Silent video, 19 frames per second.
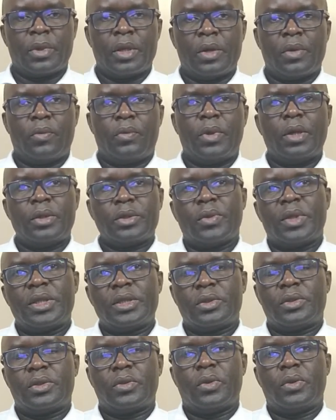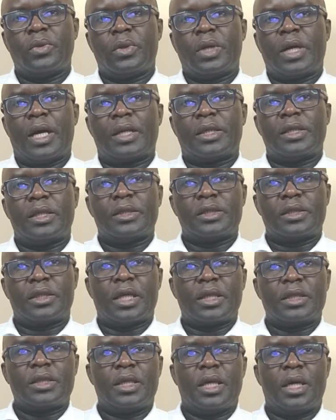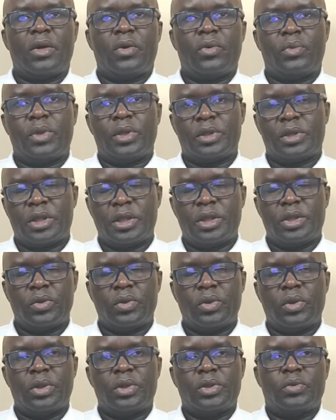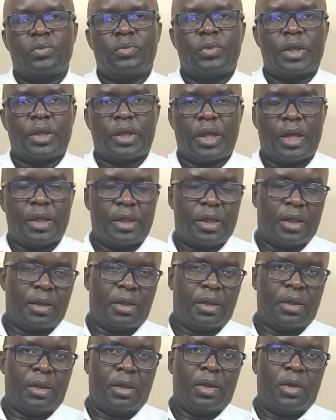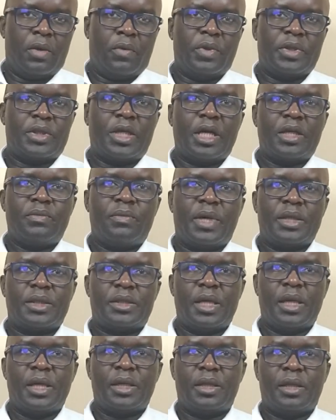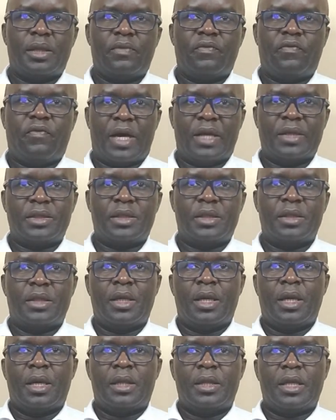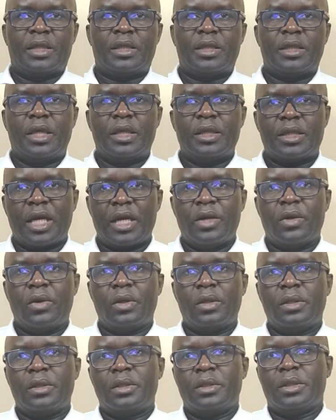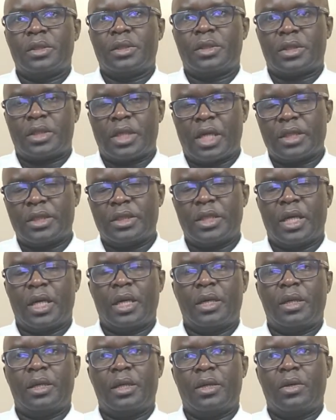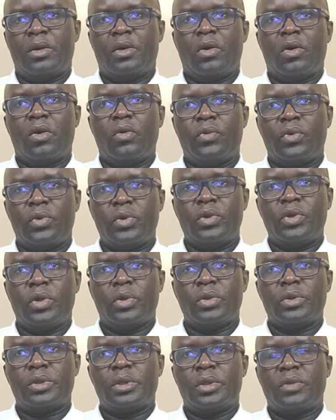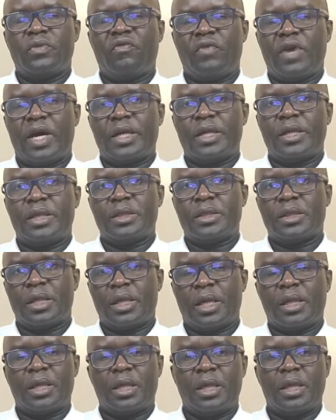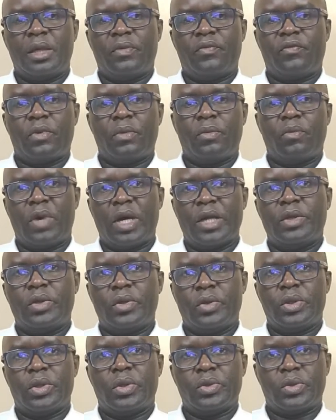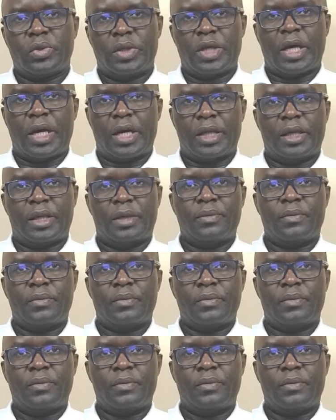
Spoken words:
We also want to look at the structure of the trade unionism in Kenya. We start by saying first that the internal structure of unions varies greatly from one union to the other.